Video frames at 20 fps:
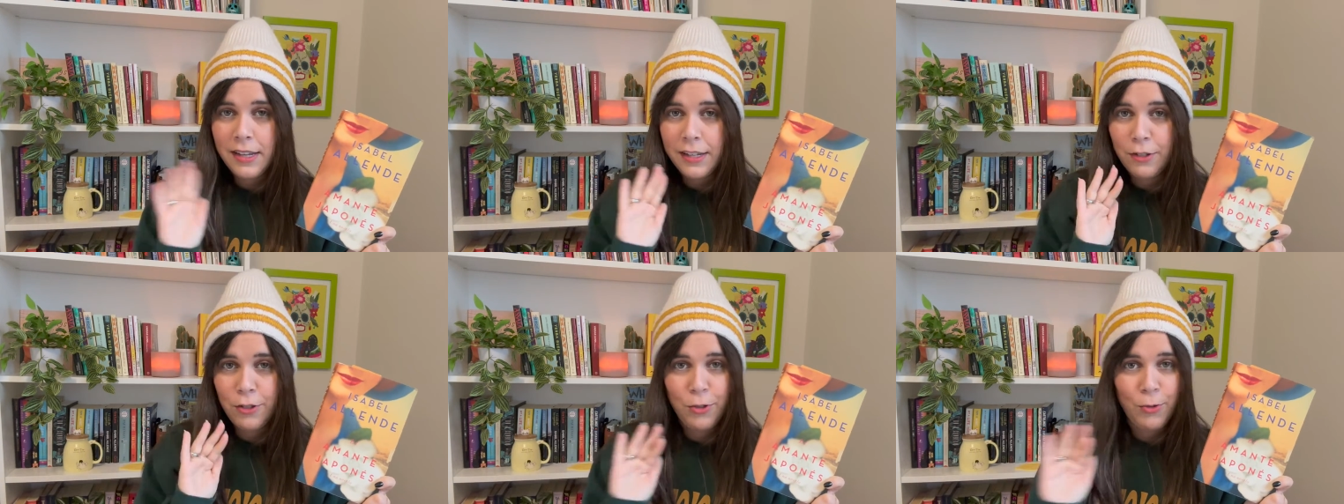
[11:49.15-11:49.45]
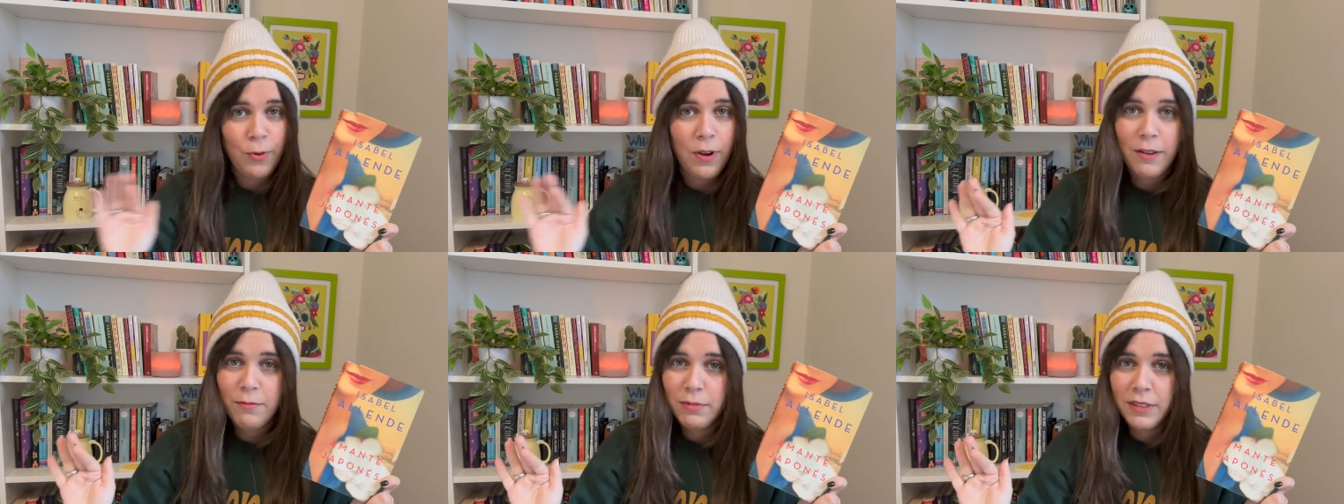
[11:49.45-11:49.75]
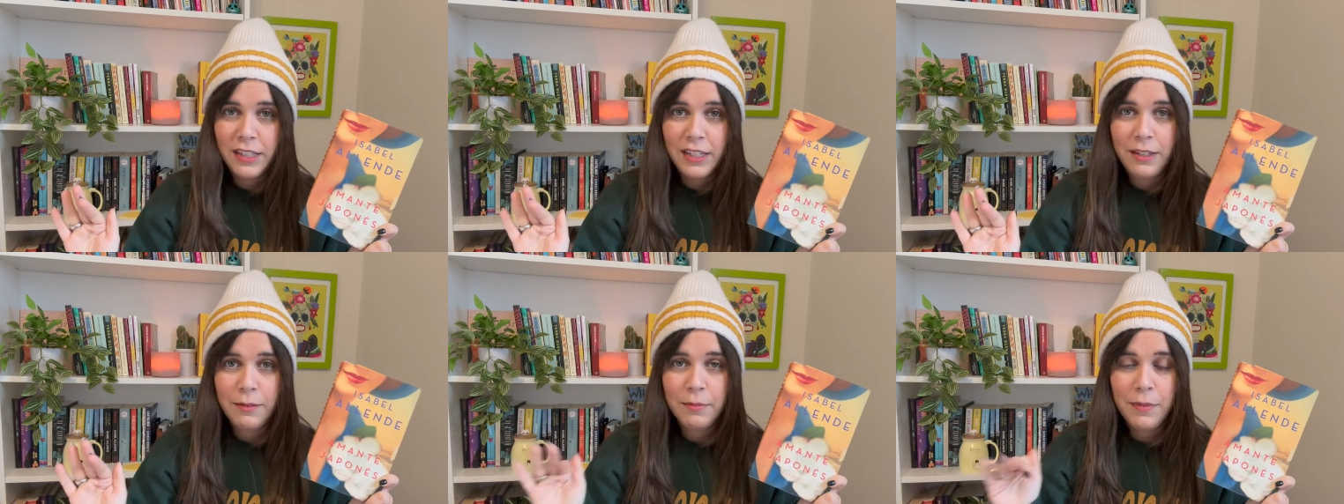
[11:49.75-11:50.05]
and do not
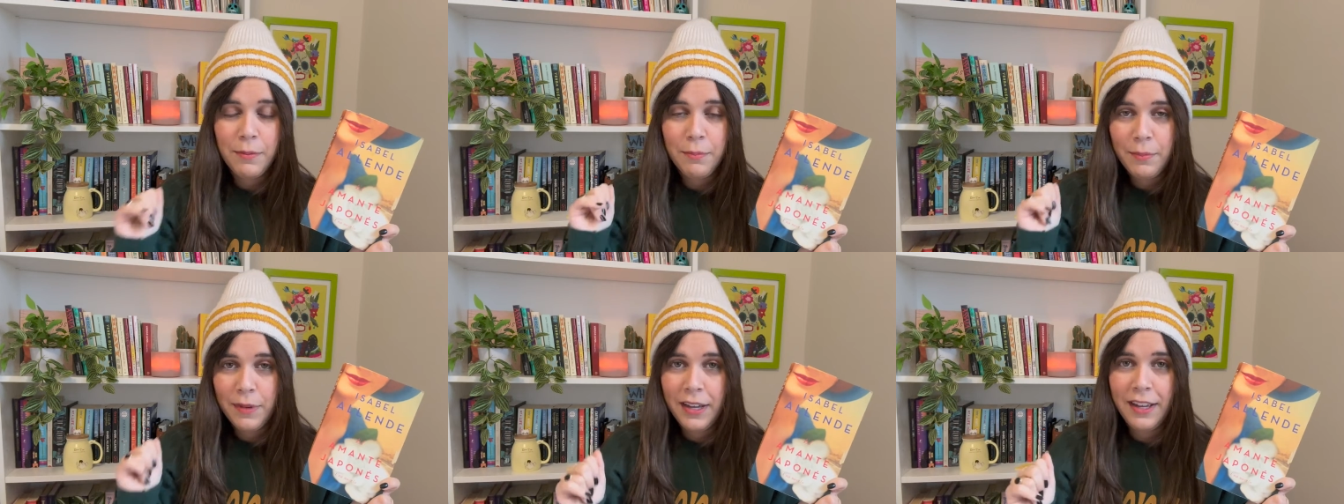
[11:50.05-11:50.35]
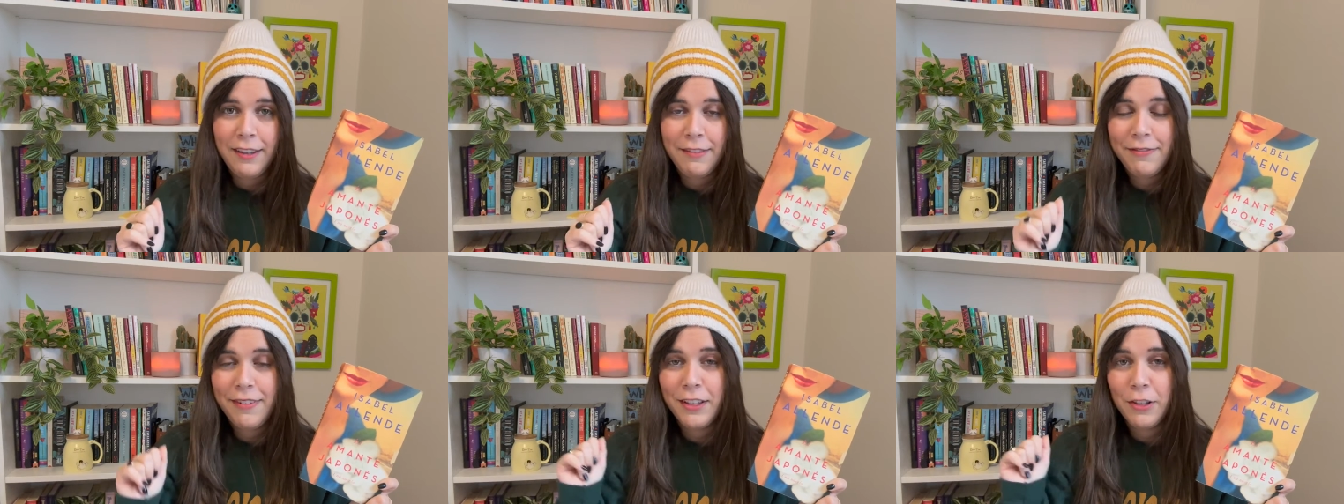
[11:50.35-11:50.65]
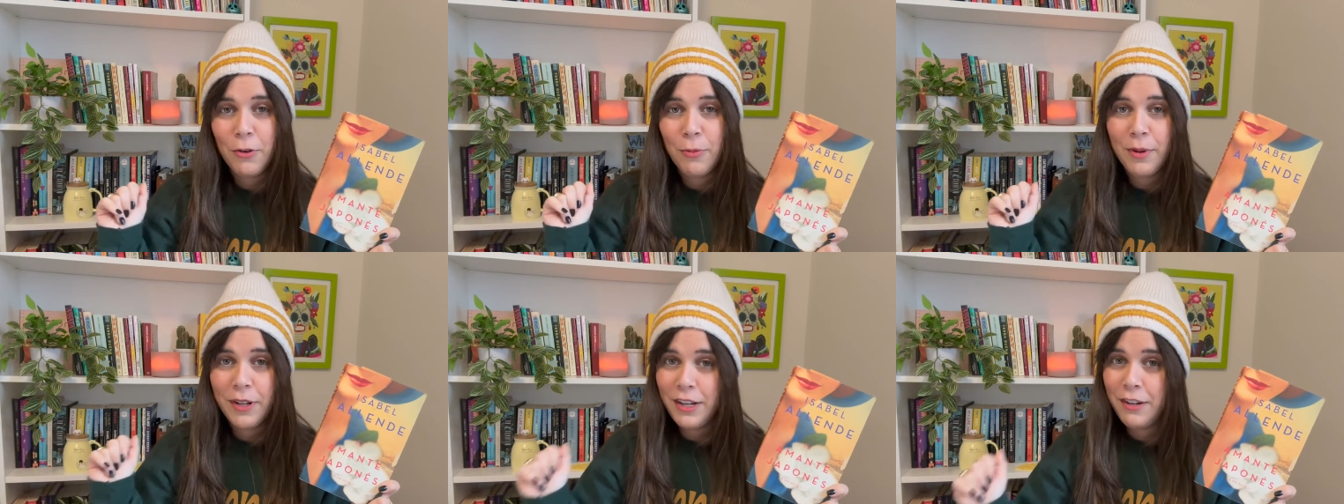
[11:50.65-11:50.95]
blame my
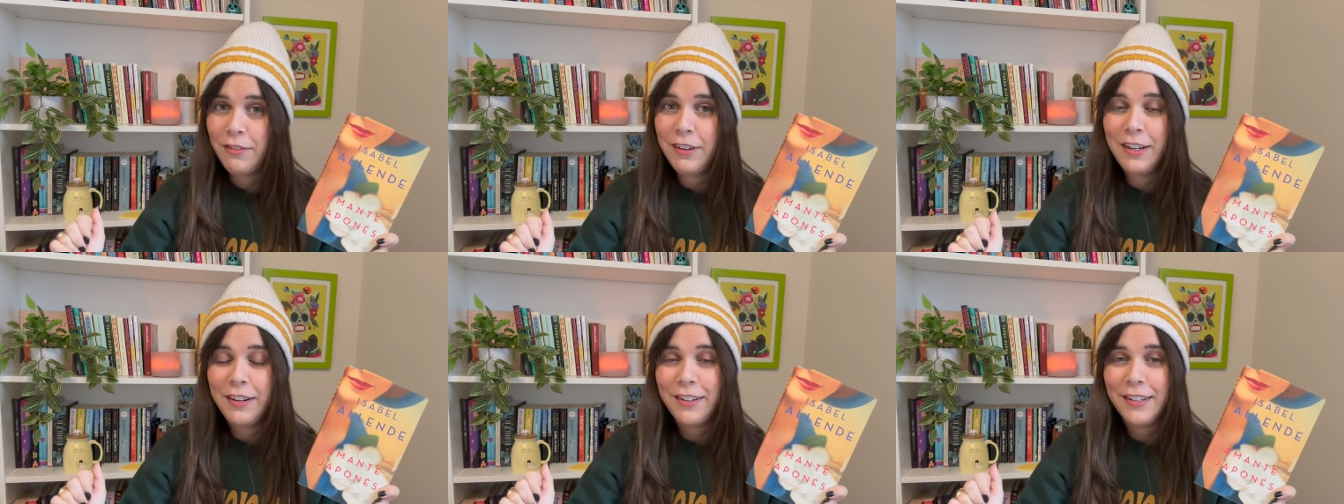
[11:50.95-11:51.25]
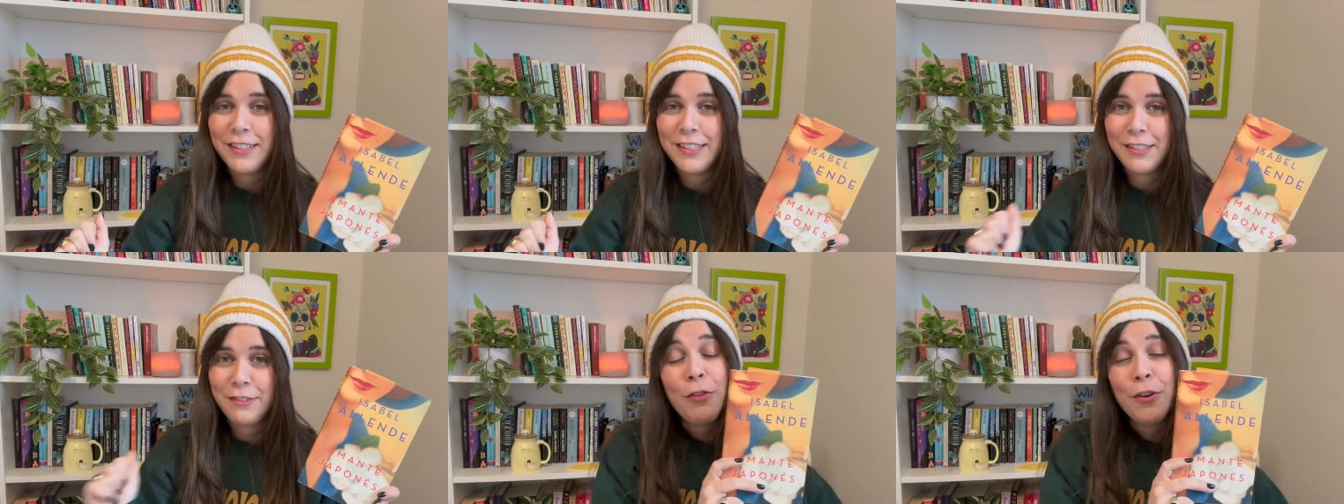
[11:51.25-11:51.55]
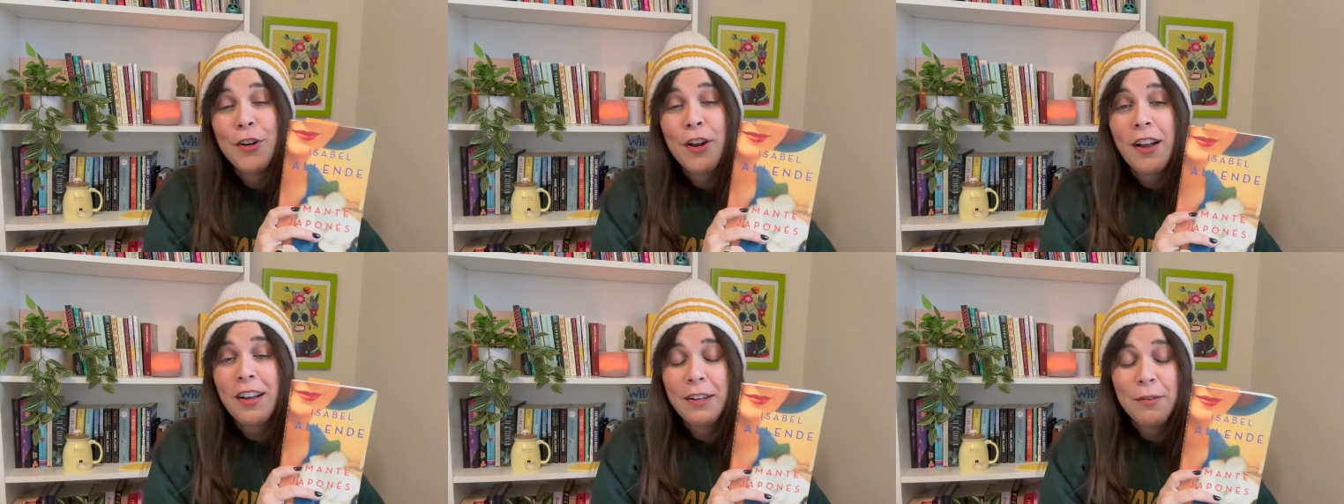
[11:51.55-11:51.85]
fellow buddy readers for
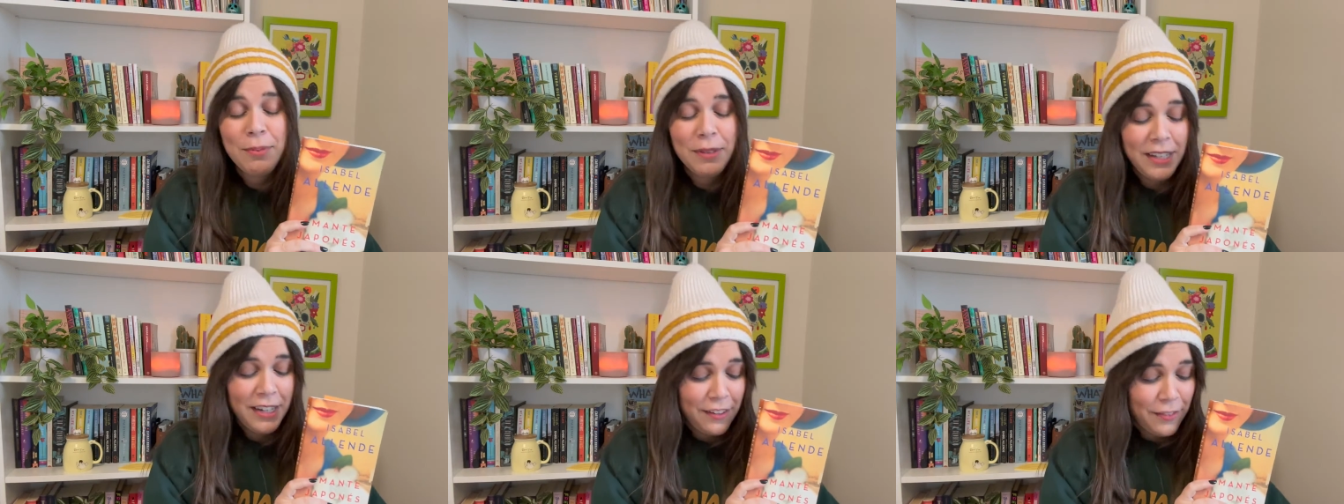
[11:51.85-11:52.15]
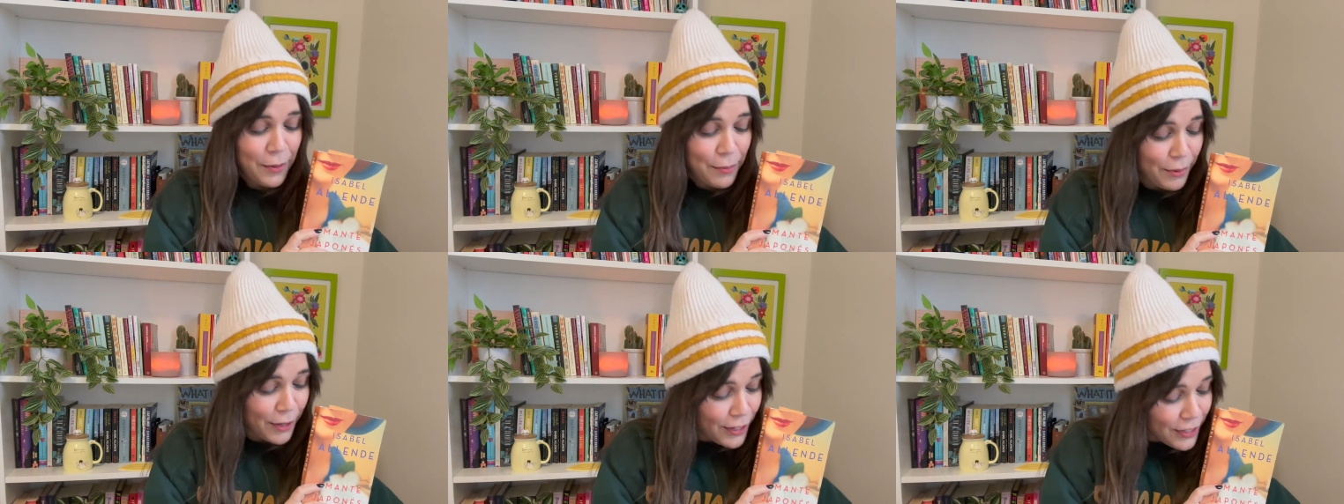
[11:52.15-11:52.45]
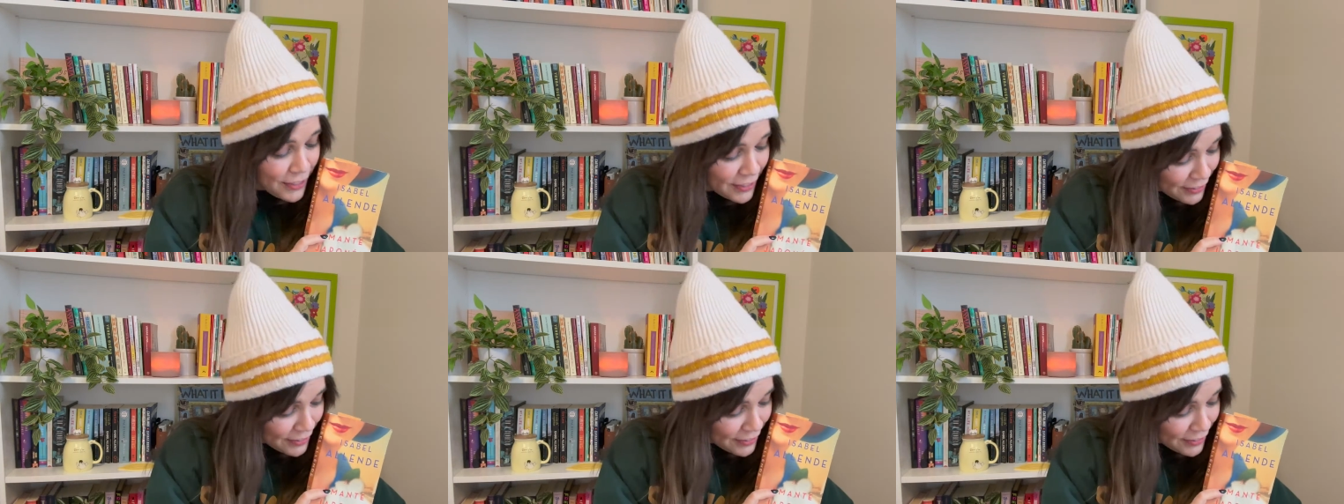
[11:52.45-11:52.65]
not completing the book.